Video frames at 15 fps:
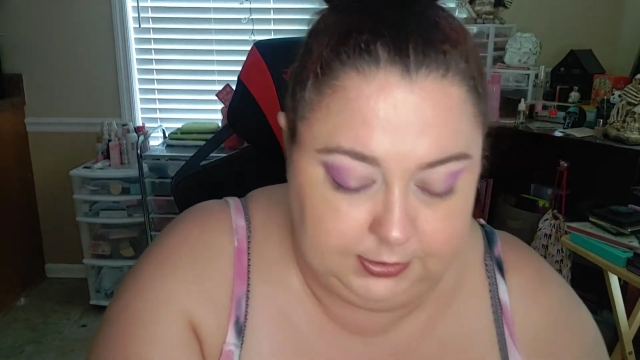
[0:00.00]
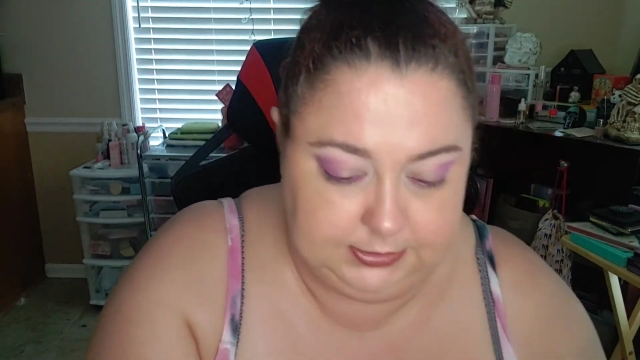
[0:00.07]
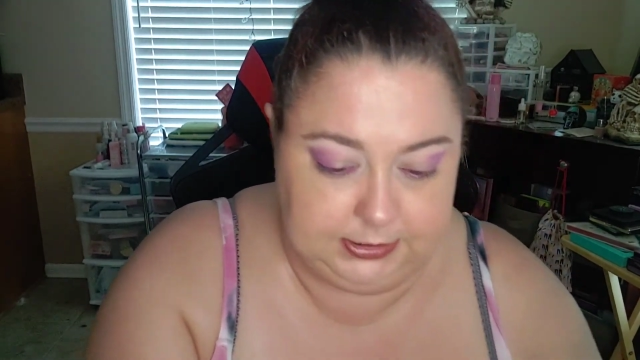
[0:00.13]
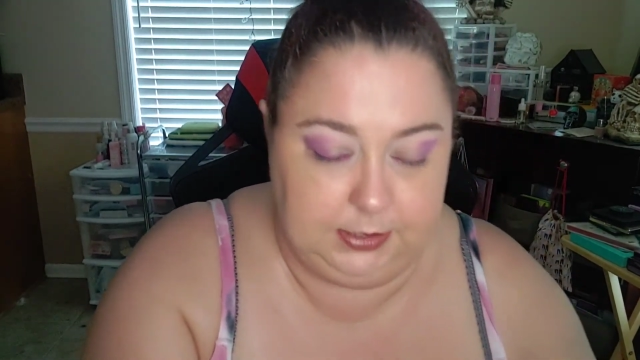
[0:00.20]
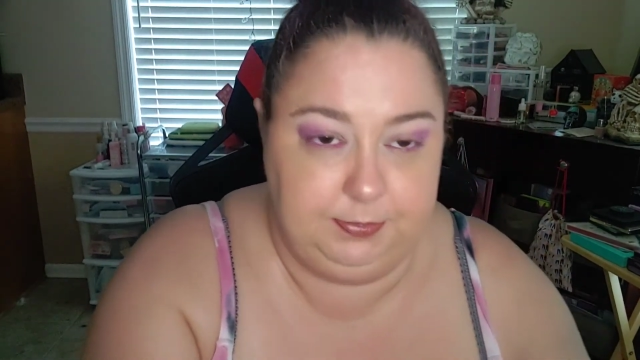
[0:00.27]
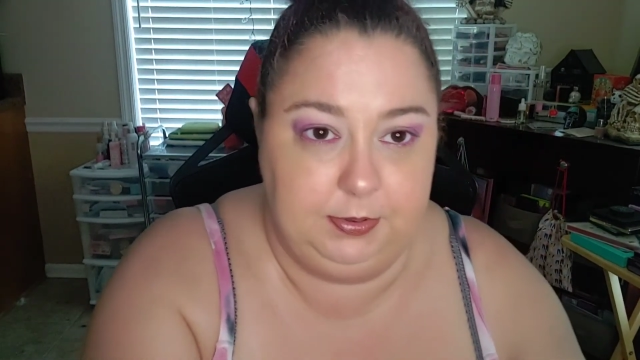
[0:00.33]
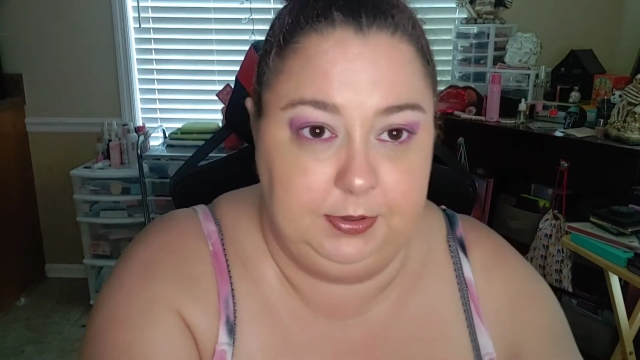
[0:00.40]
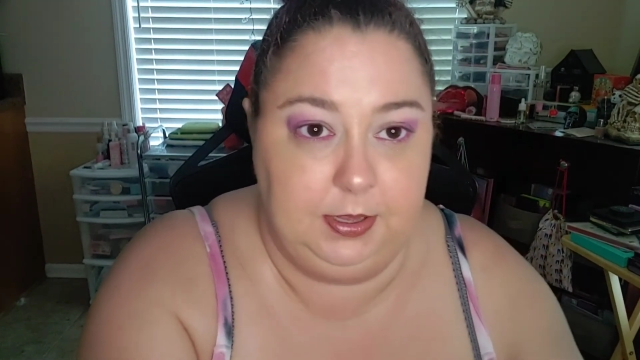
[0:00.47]
to
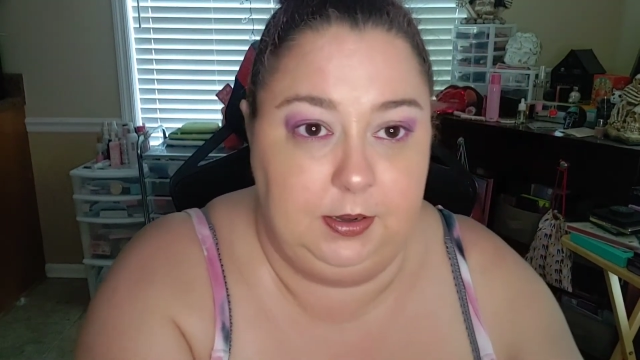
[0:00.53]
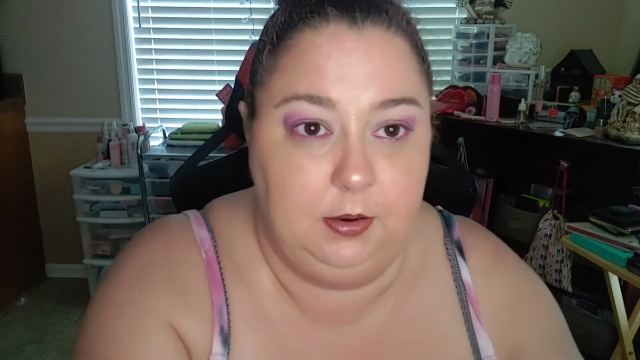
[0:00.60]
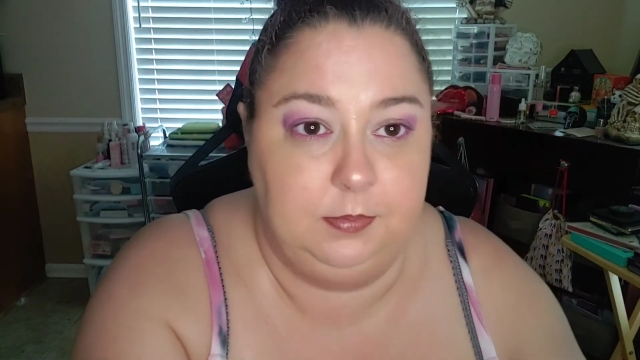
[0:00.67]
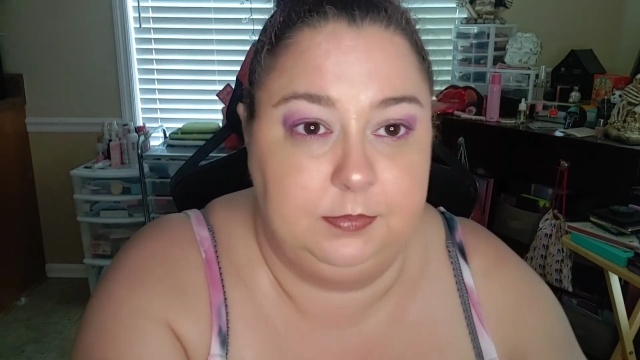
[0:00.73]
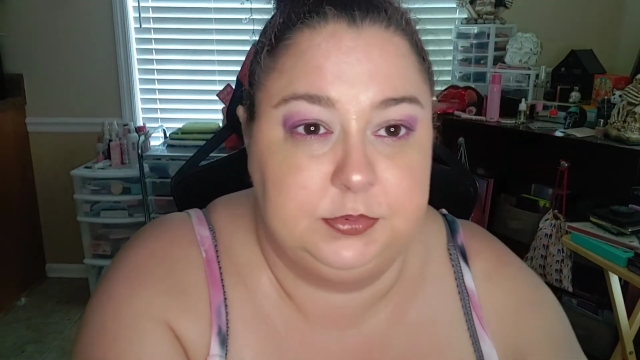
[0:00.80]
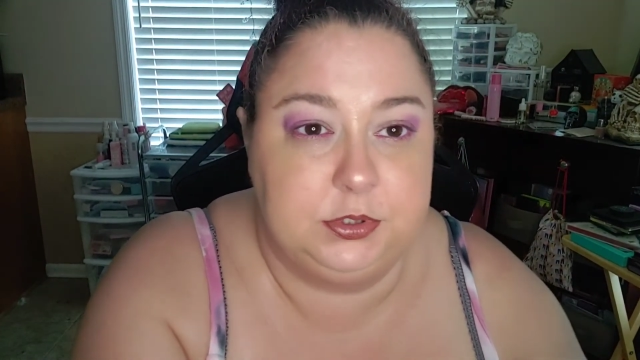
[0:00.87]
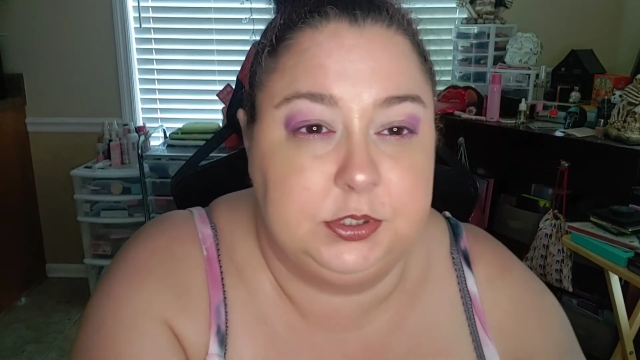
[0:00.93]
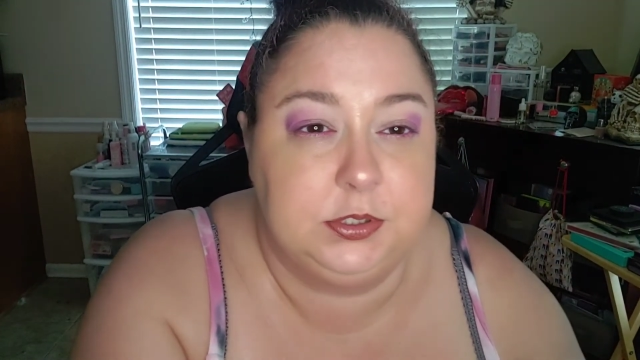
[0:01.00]
deepen that
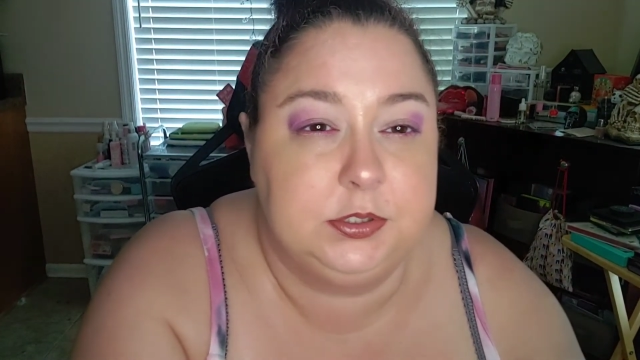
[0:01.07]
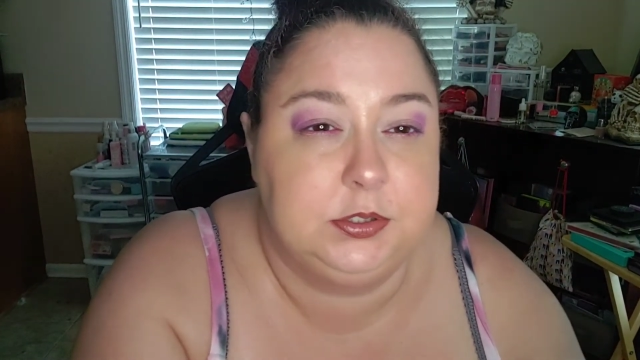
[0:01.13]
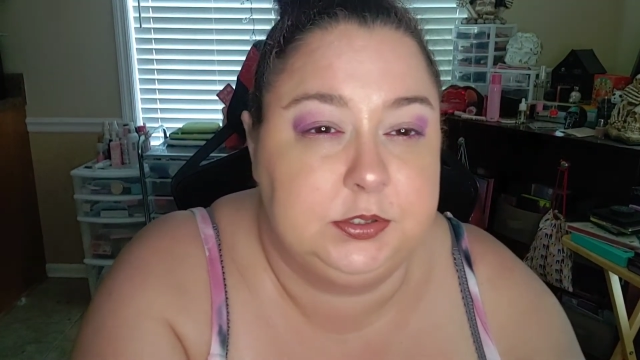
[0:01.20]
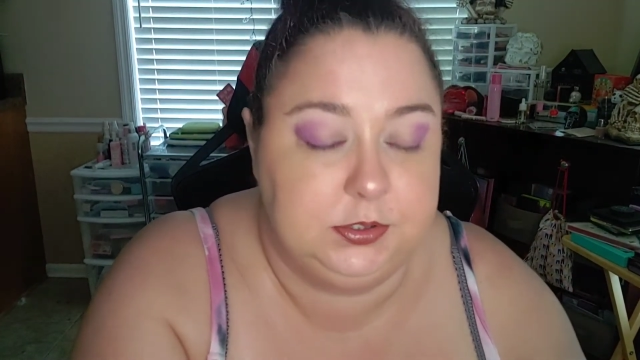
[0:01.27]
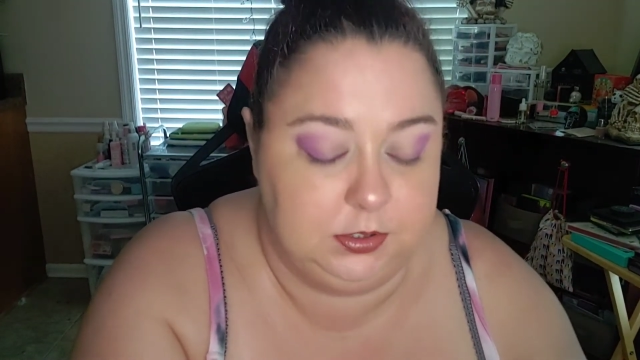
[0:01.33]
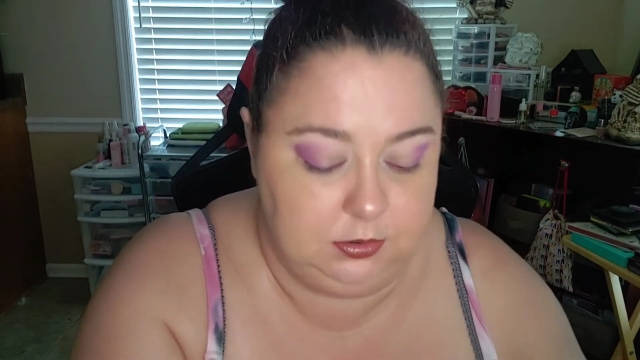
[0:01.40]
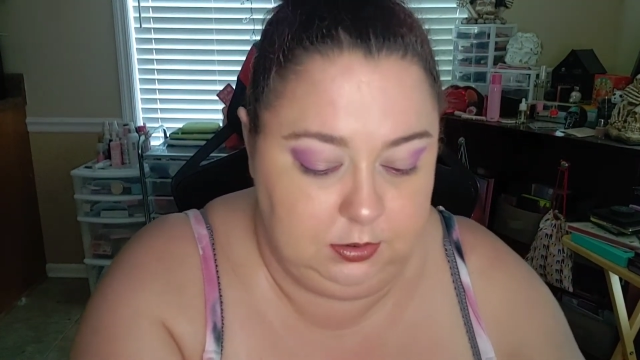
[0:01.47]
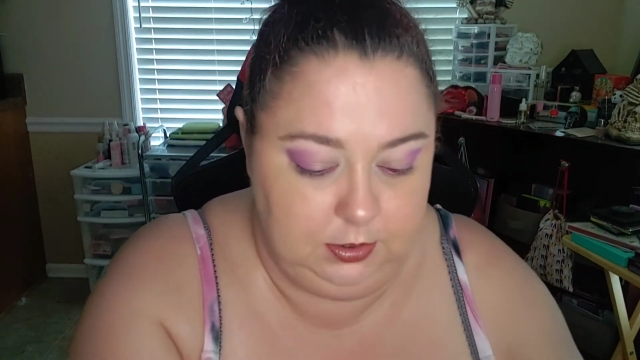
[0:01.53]
up just
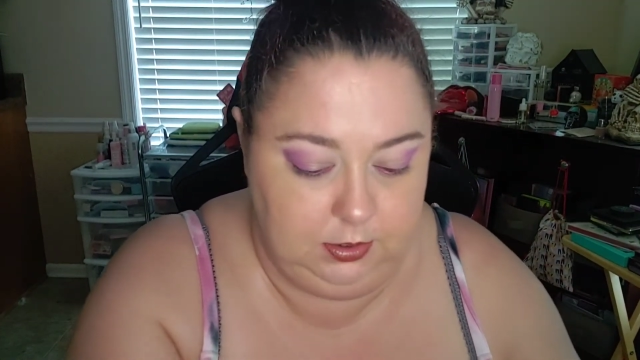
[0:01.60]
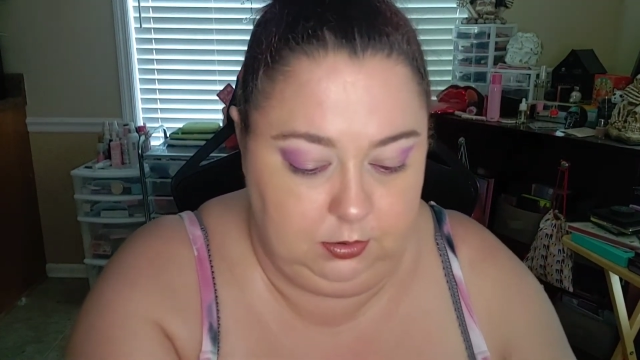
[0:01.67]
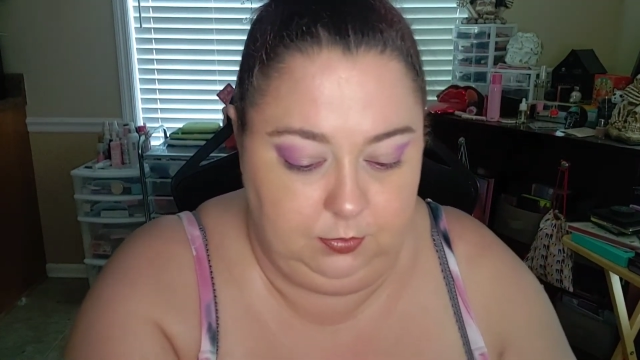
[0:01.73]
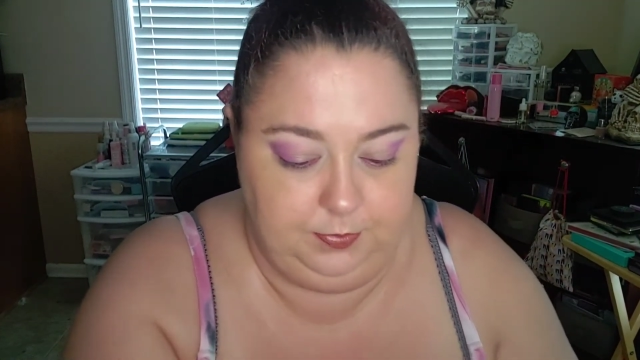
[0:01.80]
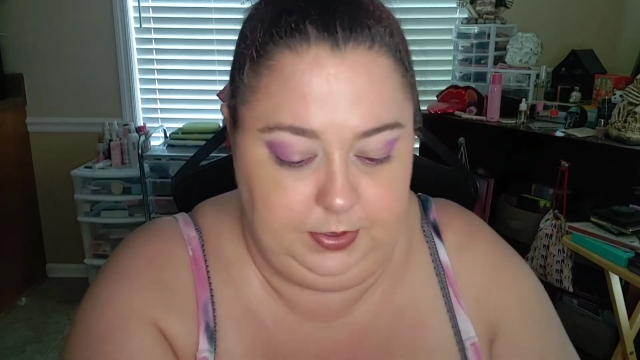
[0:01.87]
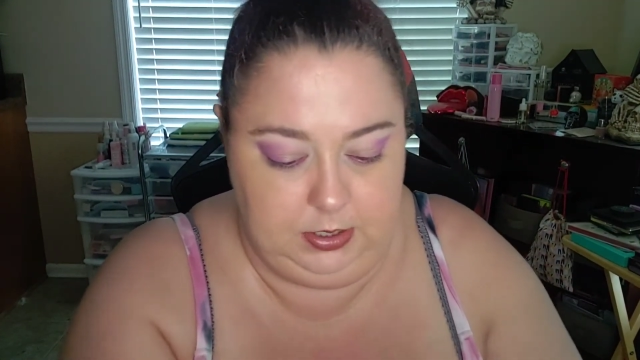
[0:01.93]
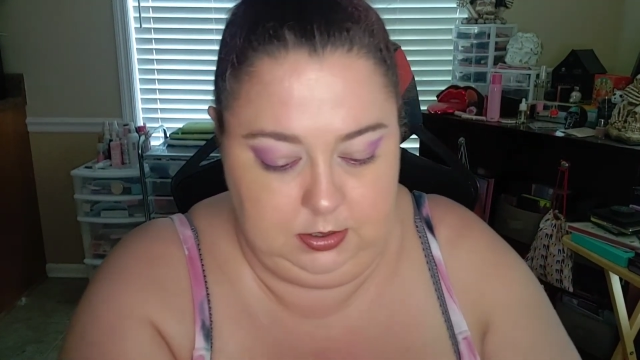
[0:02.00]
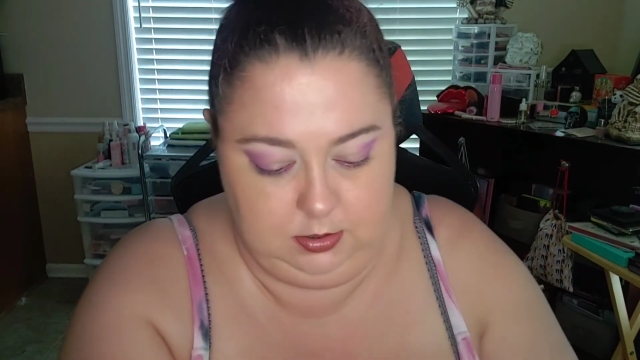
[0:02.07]
a little
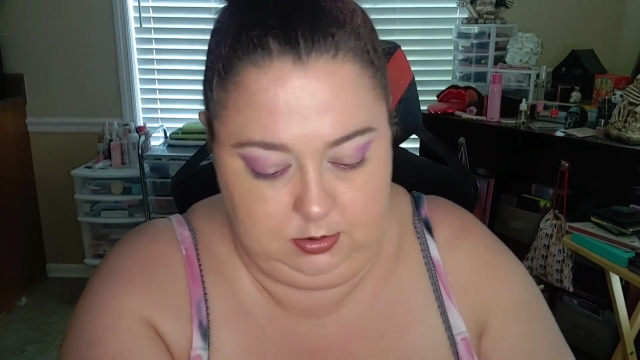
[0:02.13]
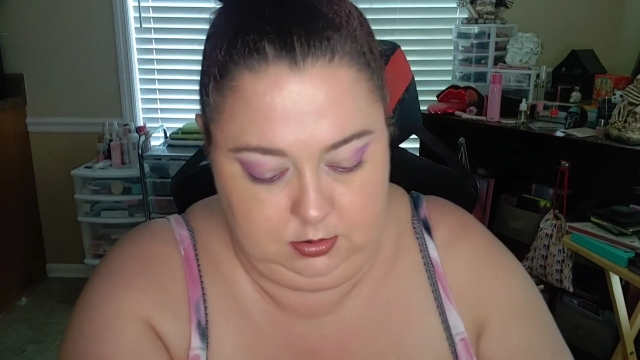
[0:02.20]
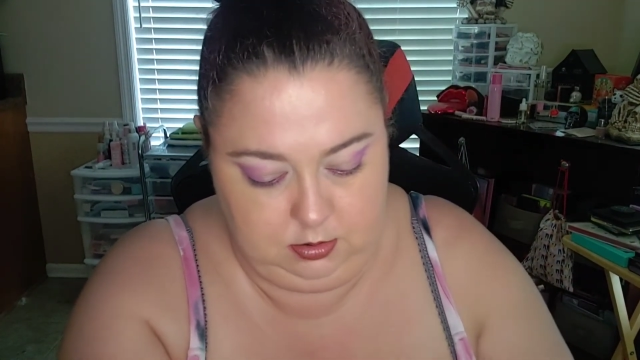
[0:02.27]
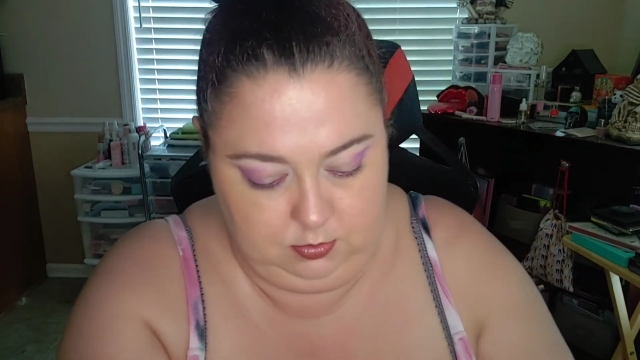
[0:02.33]
bit